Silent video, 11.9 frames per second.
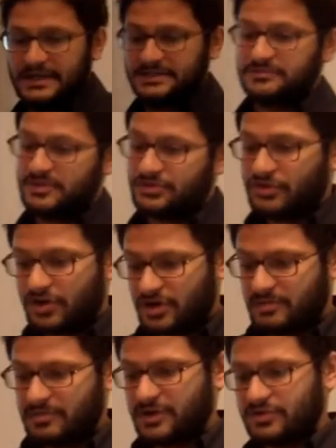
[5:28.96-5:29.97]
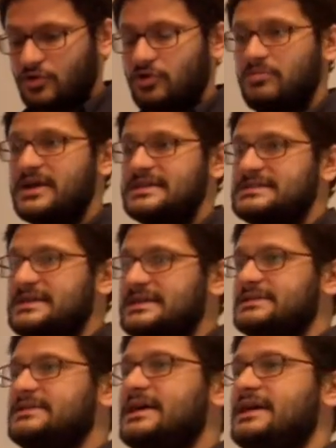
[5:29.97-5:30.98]
Nigel will talk about
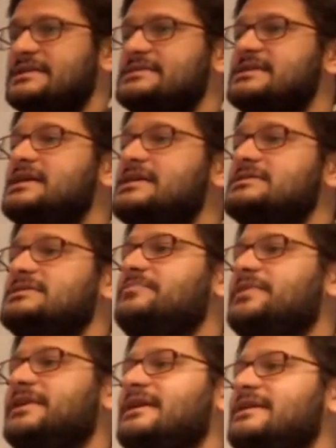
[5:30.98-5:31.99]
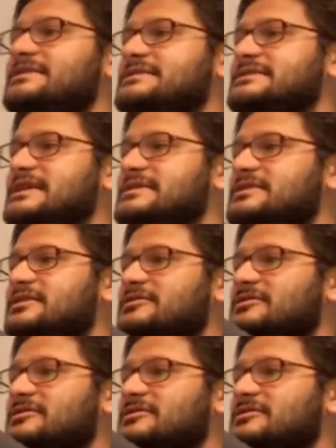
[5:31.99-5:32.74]
globalization as something that is just